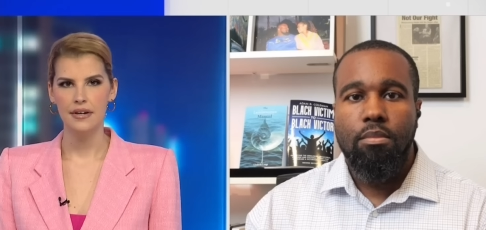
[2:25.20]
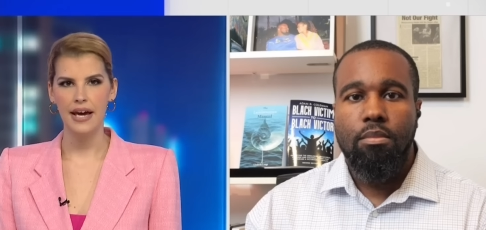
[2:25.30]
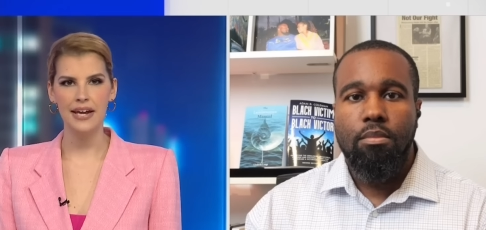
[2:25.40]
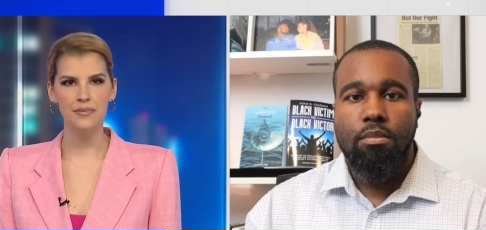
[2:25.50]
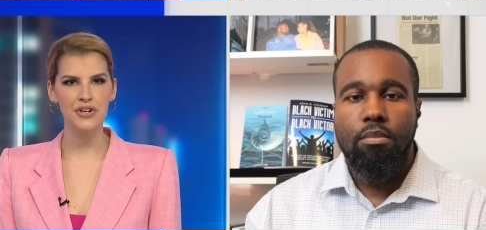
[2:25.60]

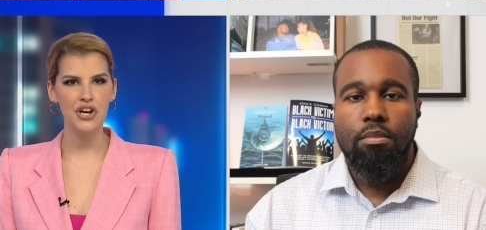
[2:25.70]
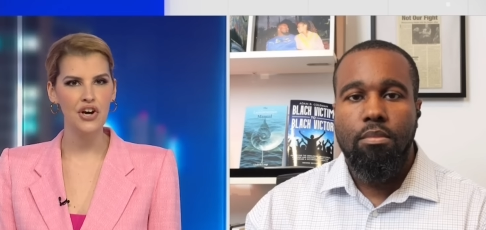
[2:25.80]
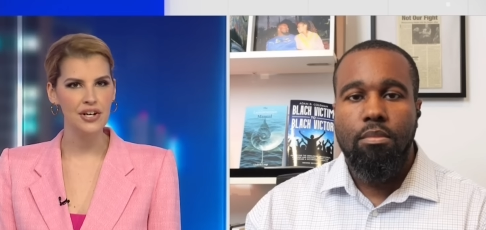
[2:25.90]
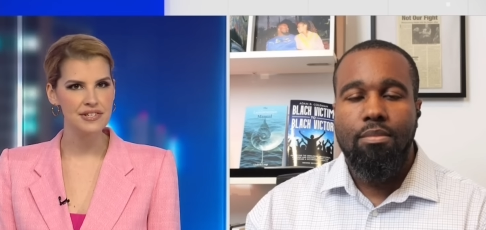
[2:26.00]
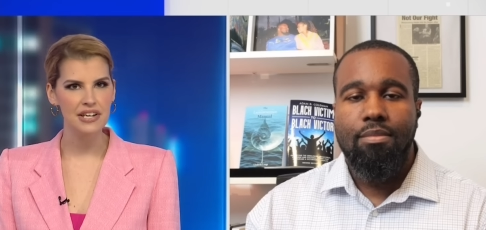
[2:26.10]
Speaker 1: Adam, when you're
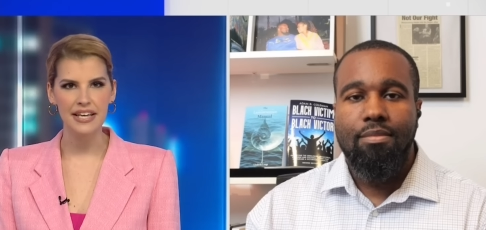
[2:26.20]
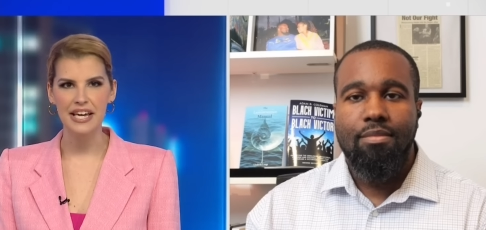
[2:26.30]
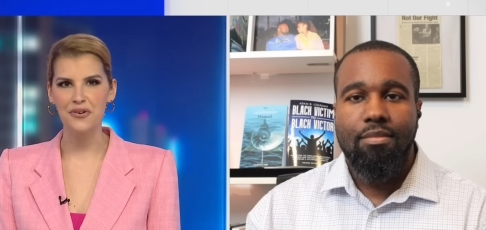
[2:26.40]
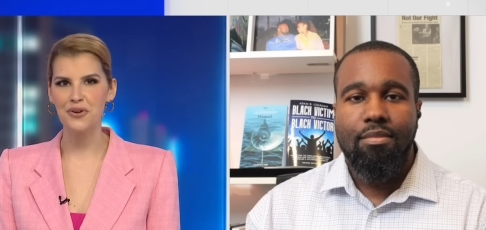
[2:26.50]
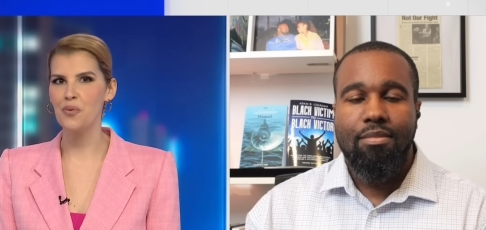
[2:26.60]
constantly
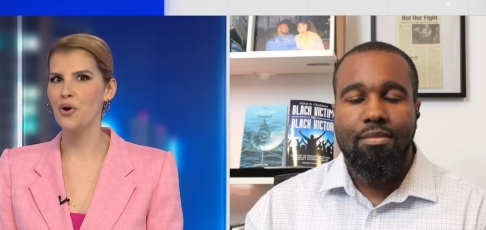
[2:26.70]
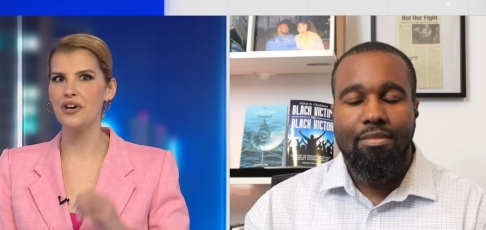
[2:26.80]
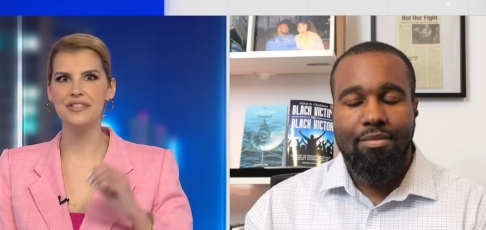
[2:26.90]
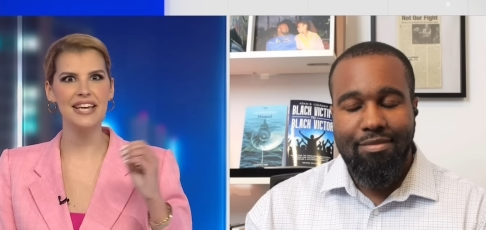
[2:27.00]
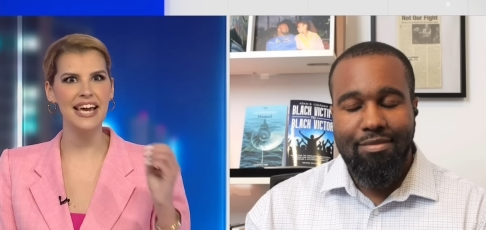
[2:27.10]
hearing the
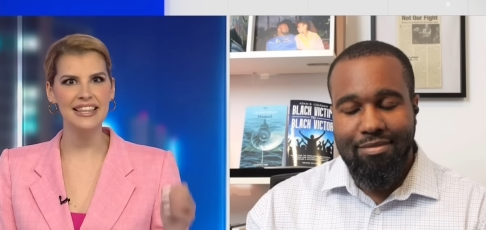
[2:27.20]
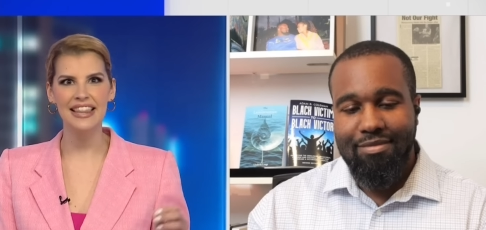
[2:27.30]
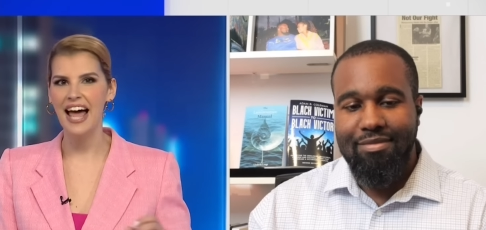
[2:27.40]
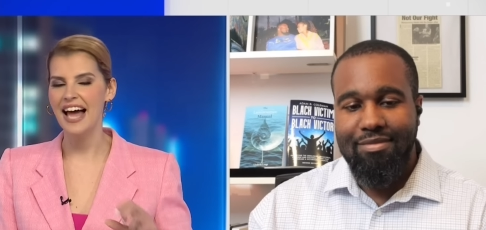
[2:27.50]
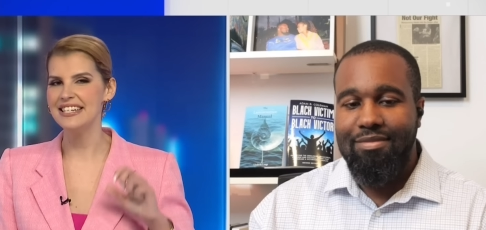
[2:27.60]
words
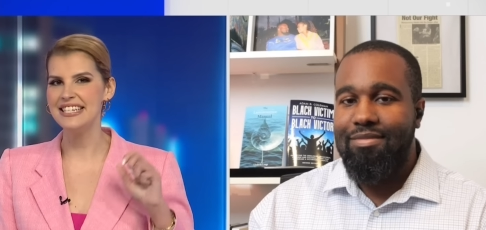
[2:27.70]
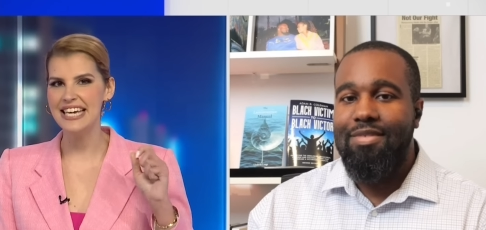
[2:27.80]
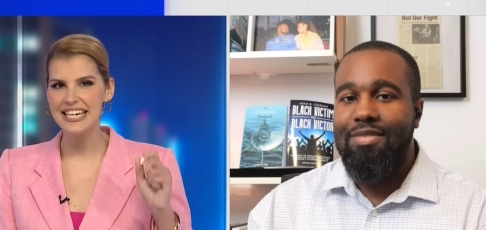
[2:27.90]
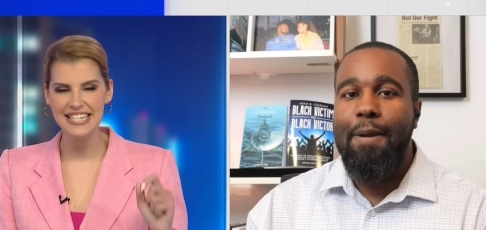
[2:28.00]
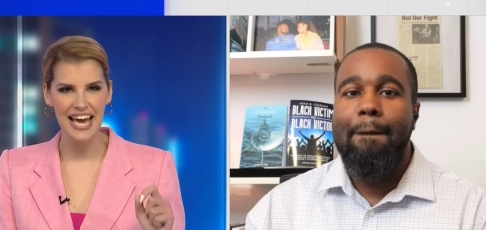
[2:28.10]
Hitler,
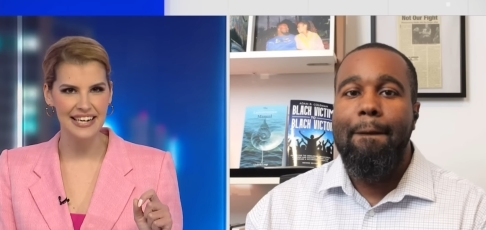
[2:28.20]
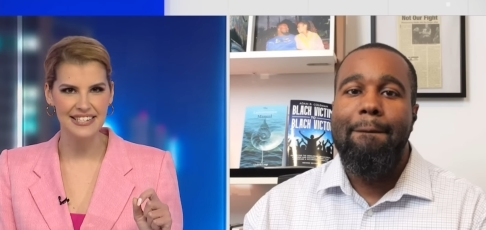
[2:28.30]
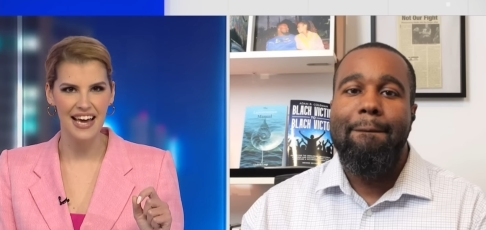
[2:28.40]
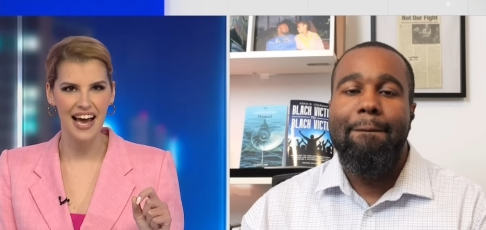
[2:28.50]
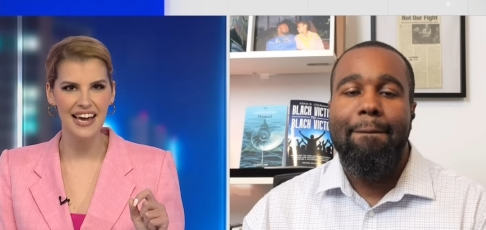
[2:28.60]

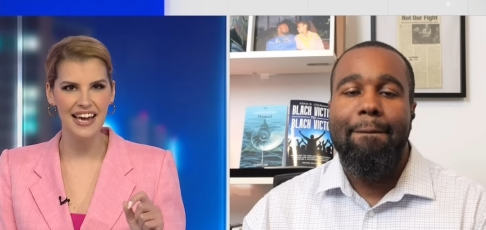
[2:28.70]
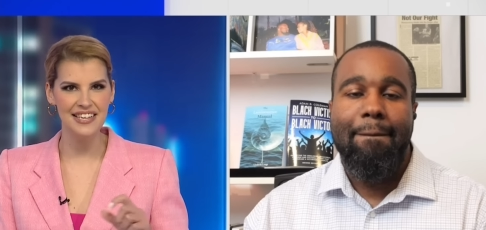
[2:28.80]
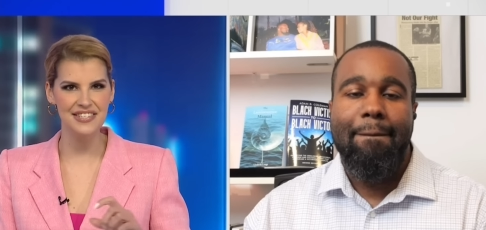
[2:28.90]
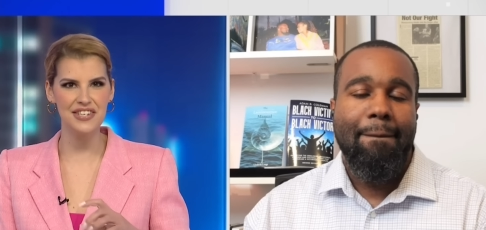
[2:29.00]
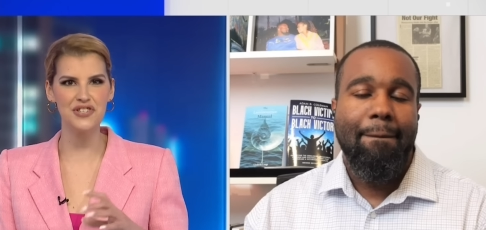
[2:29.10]
dictator,
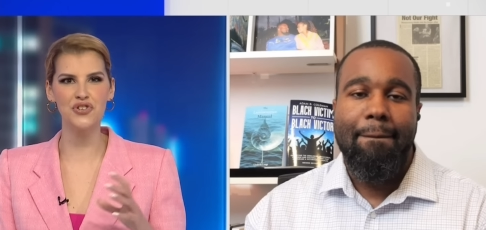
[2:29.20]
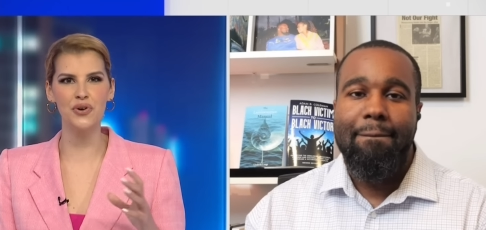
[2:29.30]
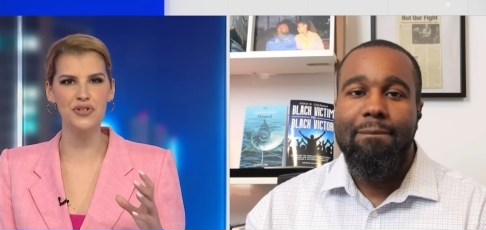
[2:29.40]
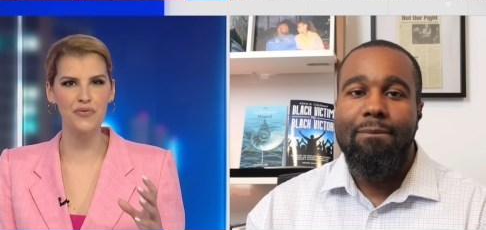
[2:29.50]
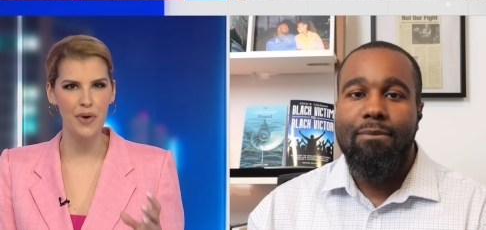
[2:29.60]
is this
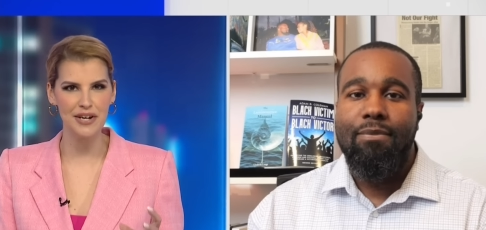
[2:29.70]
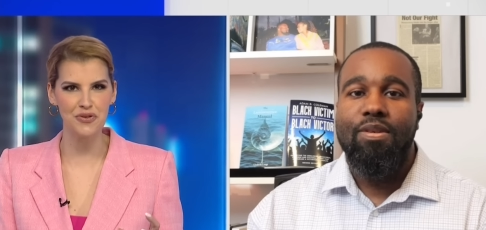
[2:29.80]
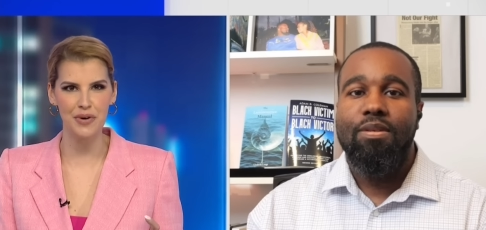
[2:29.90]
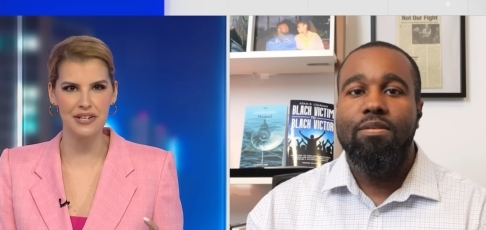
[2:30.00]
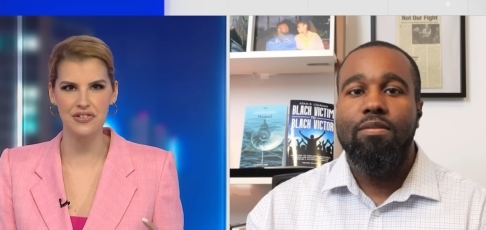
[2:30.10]
sort of
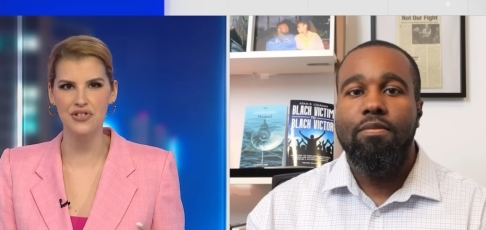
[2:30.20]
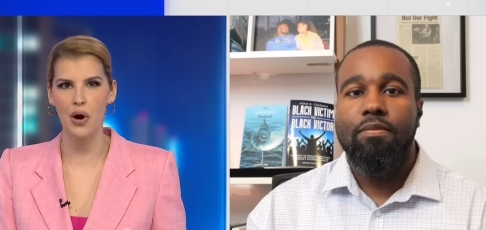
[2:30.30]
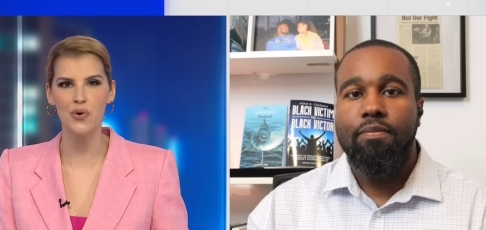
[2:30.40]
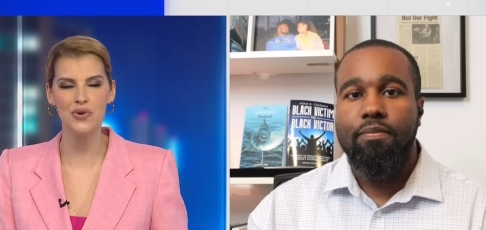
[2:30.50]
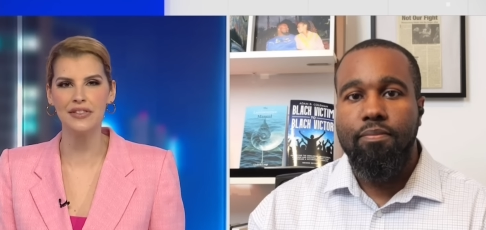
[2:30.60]
rhetoric
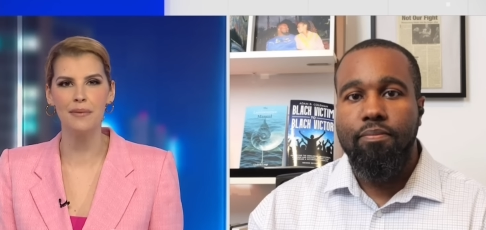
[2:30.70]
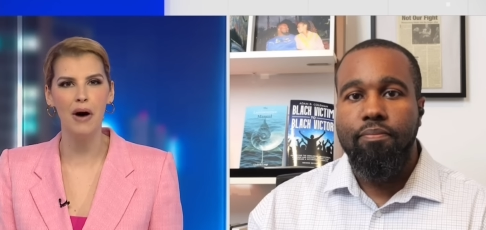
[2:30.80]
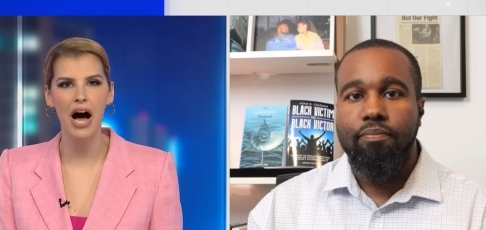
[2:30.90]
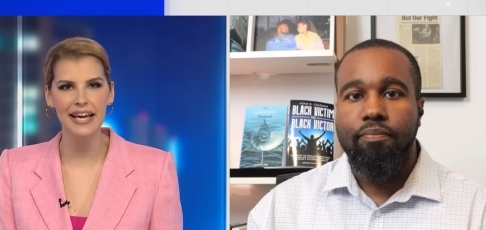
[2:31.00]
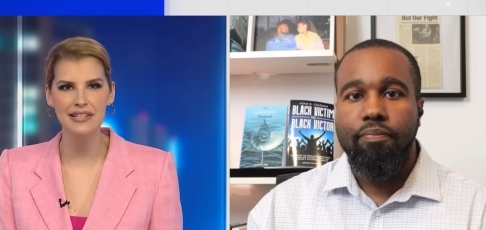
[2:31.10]
sowed in the
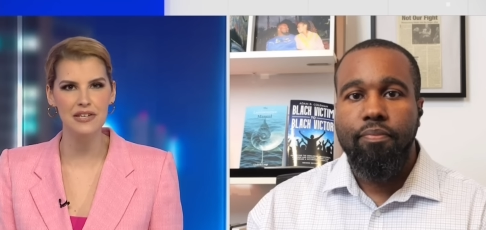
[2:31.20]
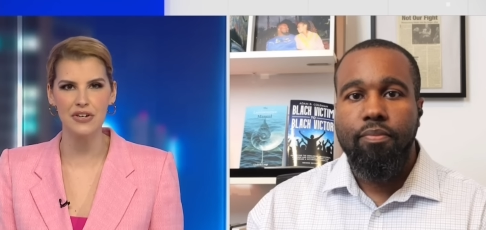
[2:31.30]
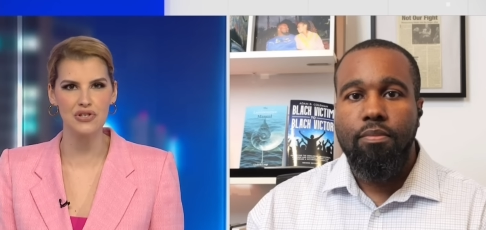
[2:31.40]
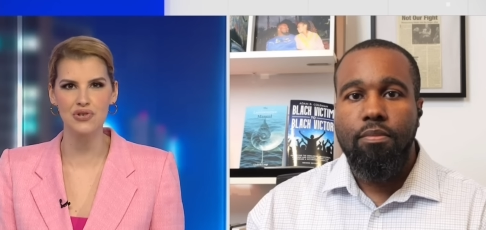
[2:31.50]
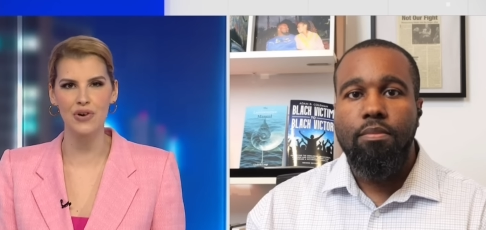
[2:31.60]
minds of
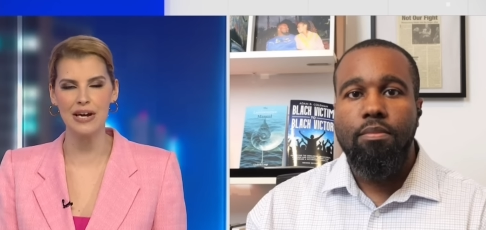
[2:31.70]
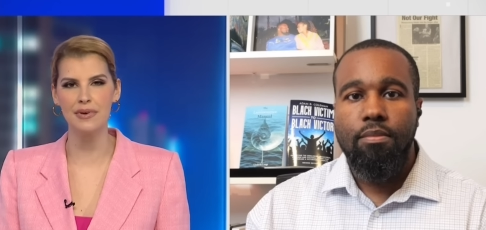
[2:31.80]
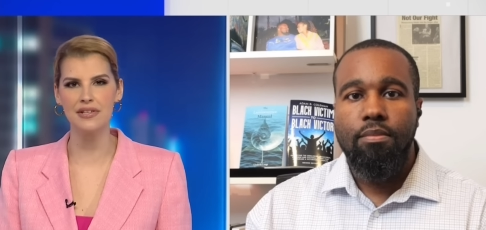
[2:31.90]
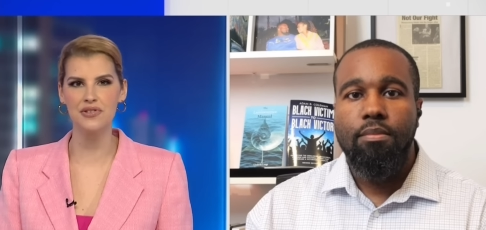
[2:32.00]
extremists